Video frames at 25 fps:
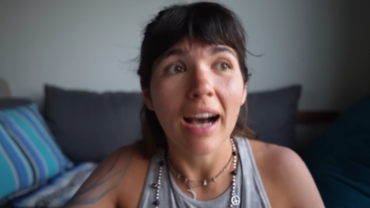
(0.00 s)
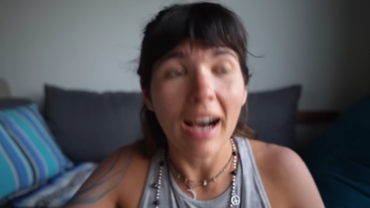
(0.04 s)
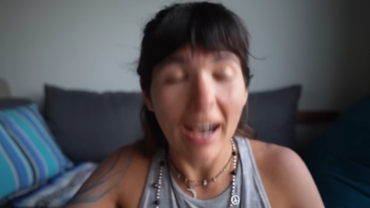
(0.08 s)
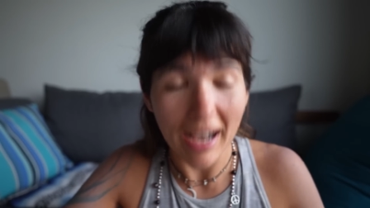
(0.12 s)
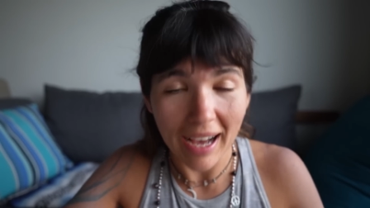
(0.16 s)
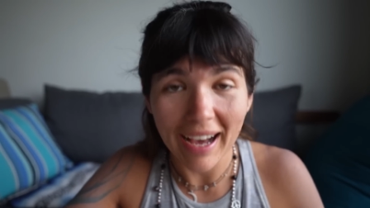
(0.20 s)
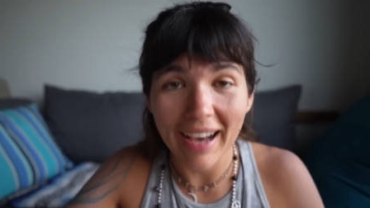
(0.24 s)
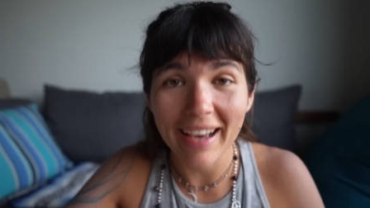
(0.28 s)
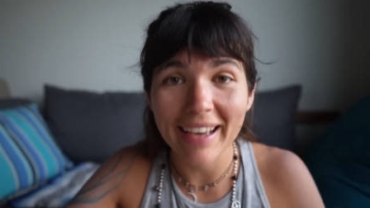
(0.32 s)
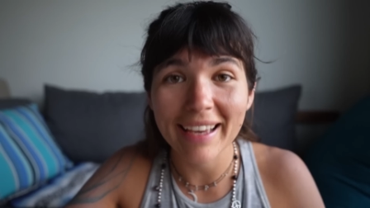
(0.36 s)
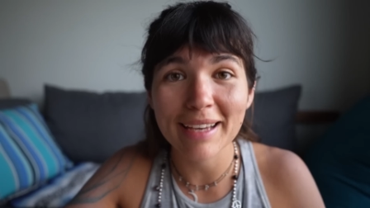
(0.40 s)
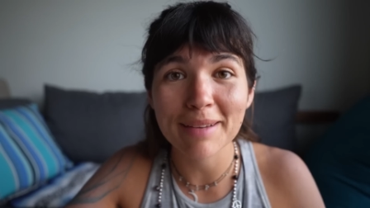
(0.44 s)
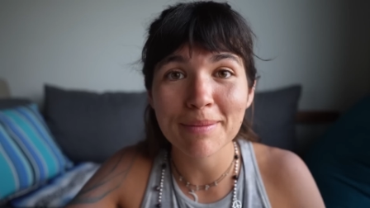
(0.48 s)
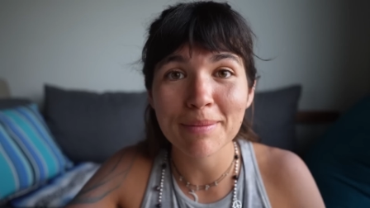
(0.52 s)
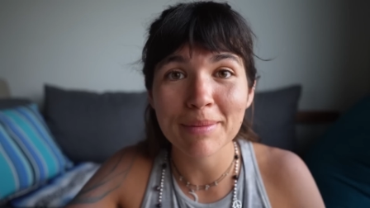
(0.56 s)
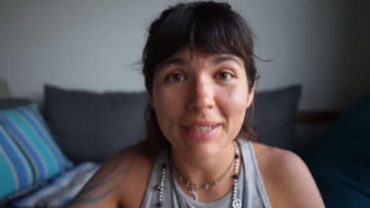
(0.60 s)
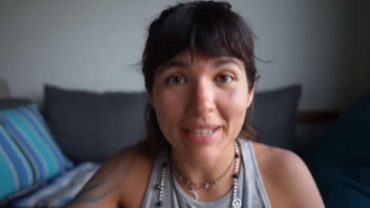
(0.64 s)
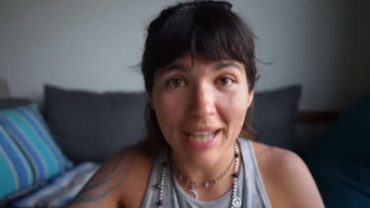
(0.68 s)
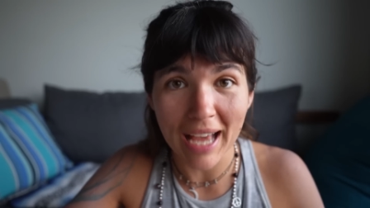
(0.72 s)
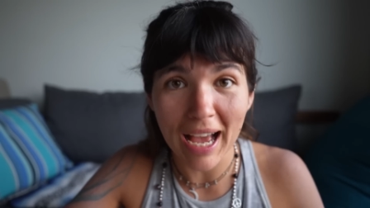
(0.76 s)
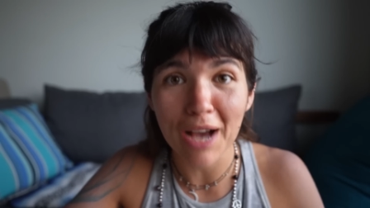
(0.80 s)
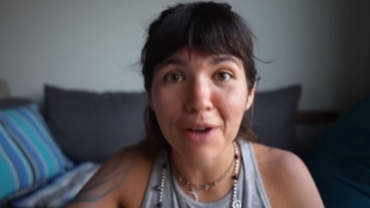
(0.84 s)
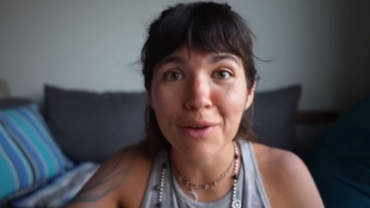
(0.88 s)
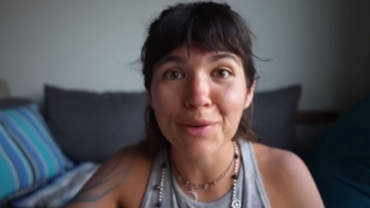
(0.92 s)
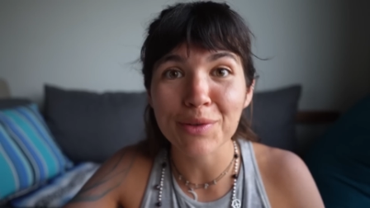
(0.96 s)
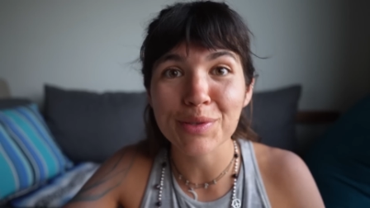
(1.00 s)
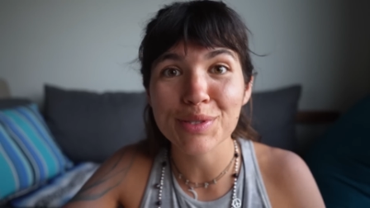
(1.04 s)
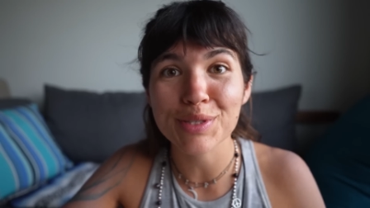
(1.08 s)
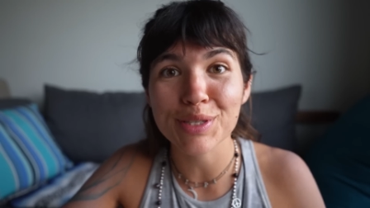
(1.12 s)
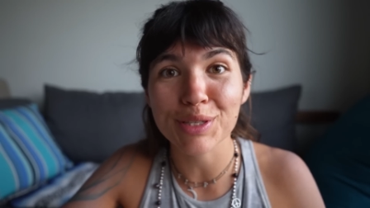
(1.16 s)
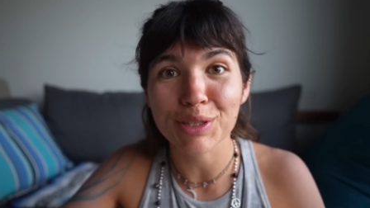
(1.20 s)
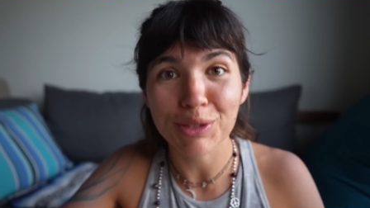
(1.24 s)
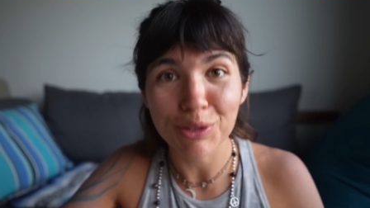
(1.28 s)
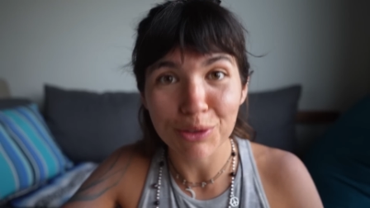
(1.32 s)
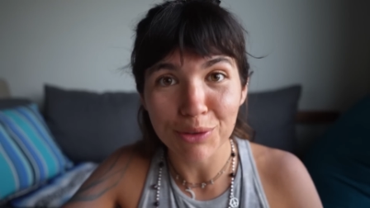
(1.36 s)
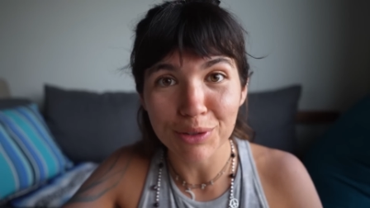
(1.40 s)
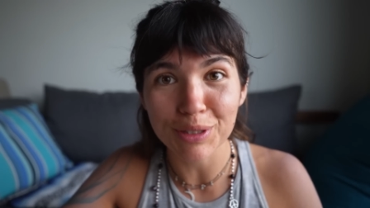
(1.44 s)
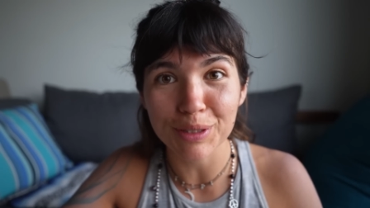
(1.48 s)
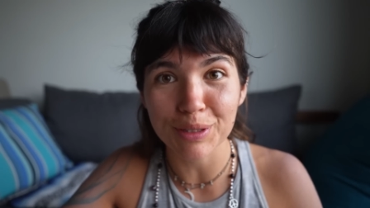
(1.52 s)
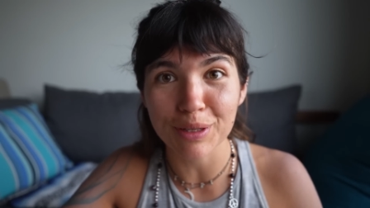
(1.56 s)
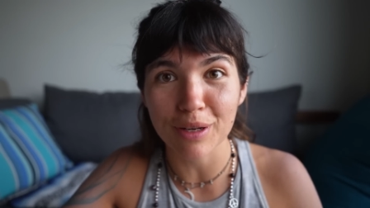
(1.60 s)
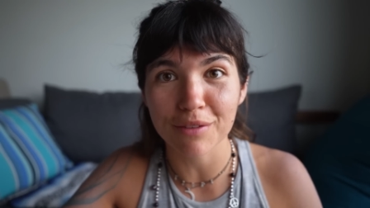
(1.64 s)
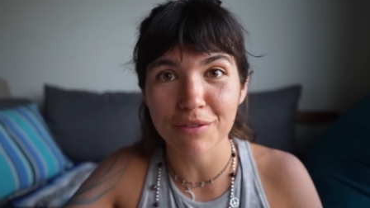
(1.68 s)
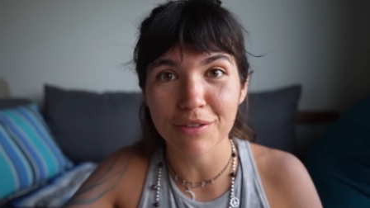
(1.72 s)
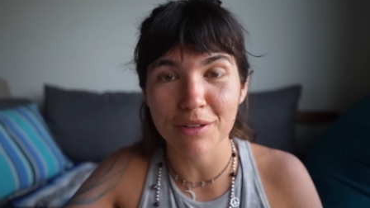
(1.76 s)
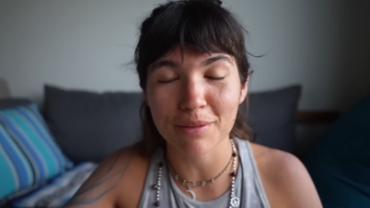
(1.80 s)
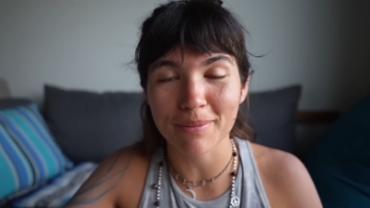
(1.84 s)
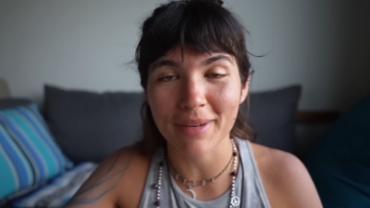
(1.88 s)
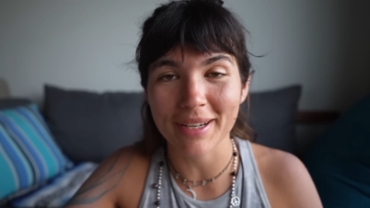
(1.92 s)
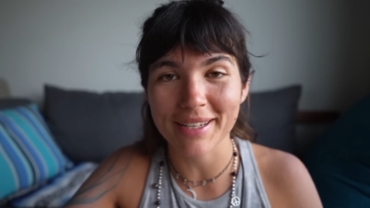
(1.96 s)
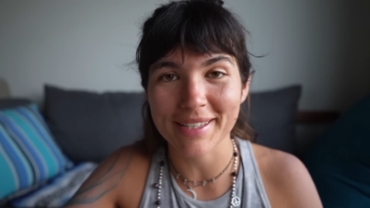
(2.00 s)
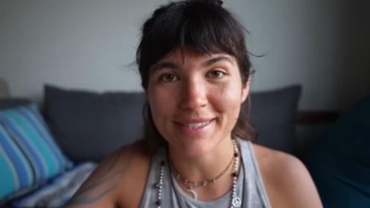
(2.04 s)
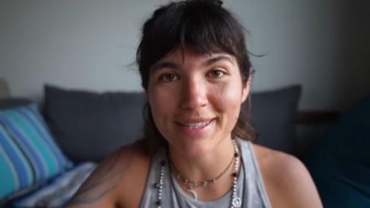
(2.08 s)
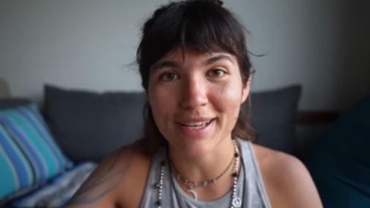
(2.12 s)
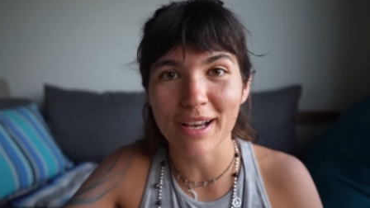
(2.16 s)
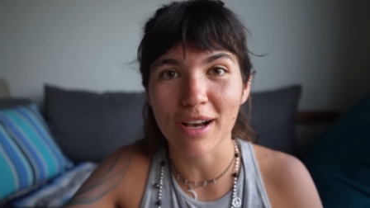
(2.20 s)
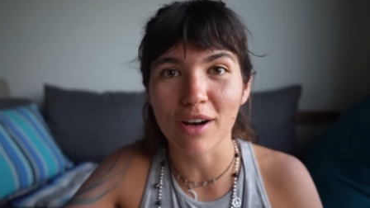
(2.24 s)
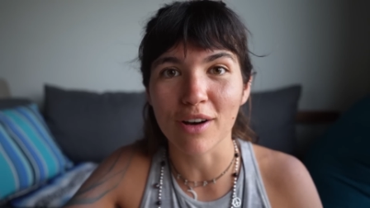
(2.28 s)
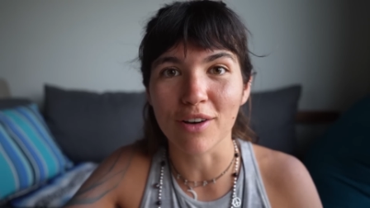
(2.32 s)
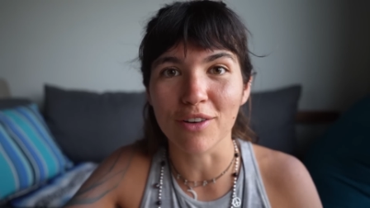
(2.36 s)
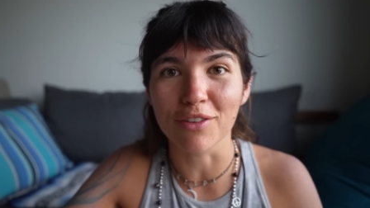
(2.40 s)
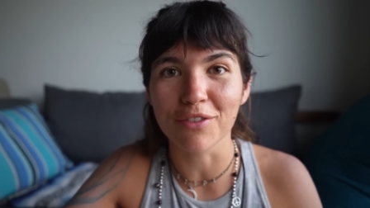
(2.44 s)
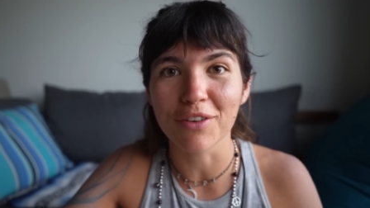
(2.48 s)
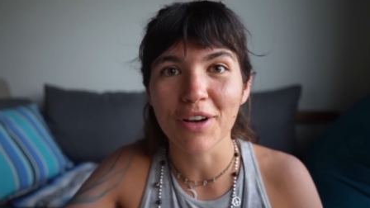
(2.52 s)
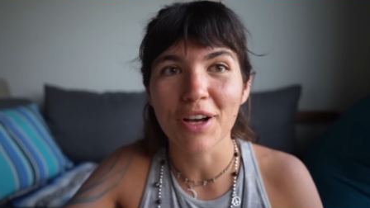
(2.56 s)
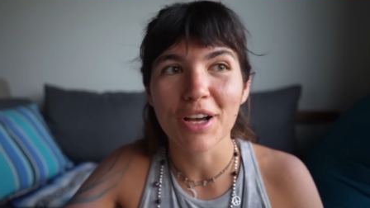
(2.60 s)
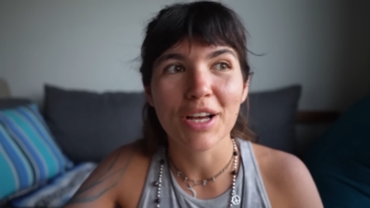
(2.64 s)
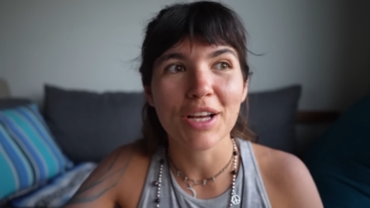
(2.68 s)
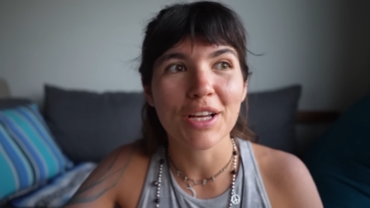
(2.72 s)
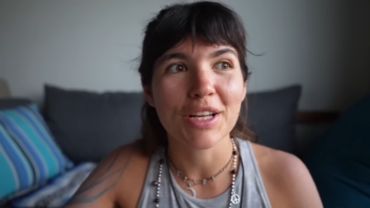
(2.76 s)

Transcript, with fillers: I am now secure enough in myself